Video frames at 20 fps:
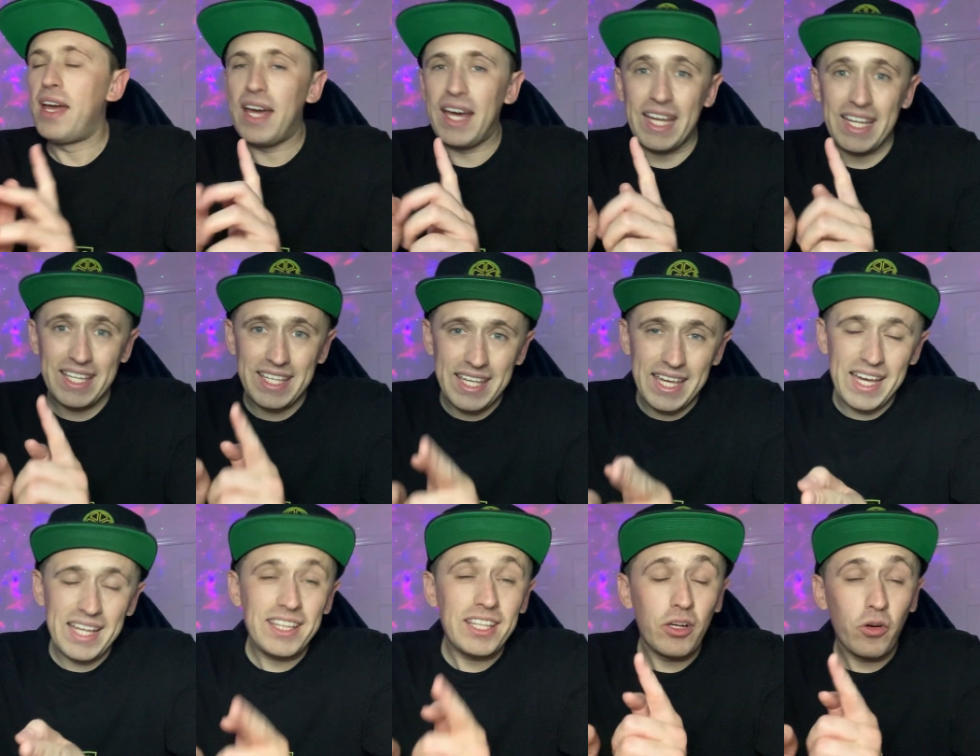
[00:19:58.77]

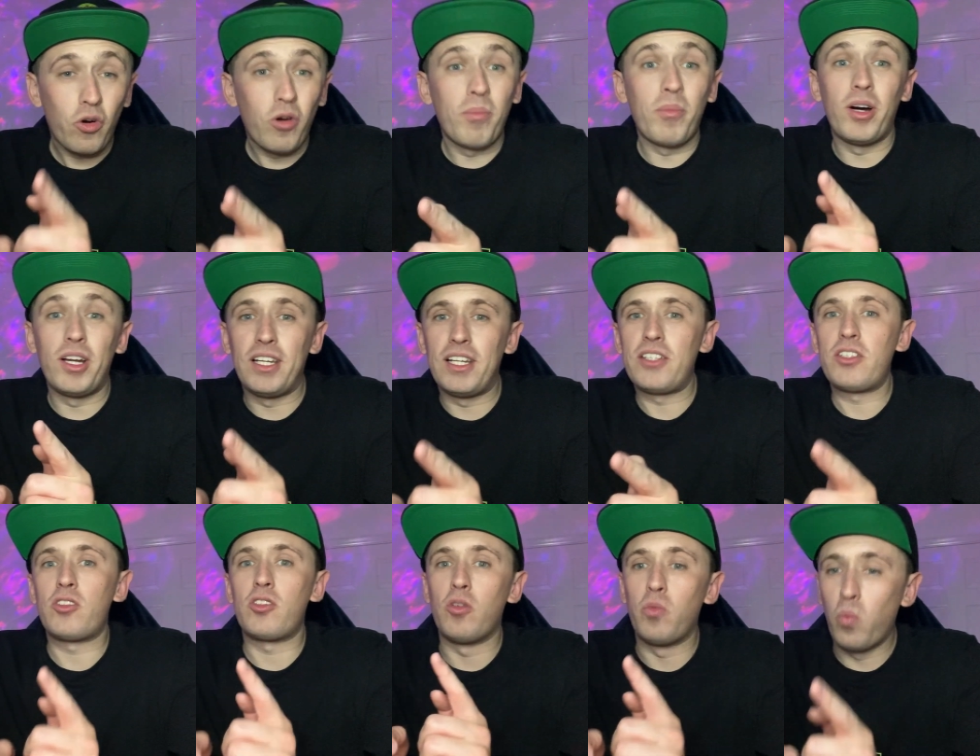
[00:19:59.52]
Again, they're on my
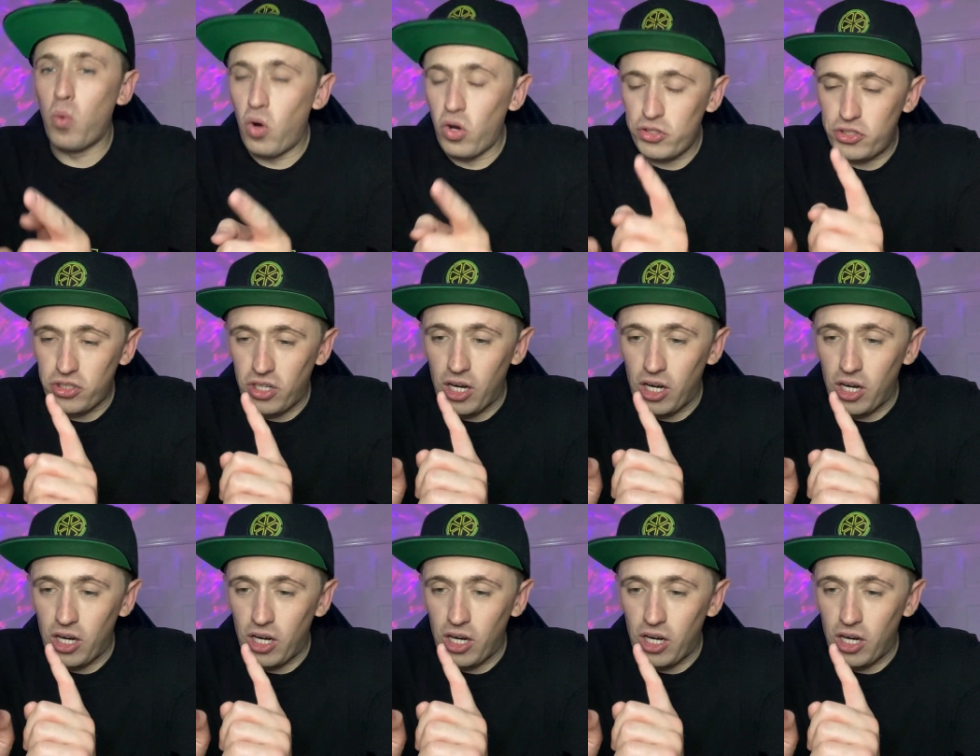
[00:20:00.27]
list to watch.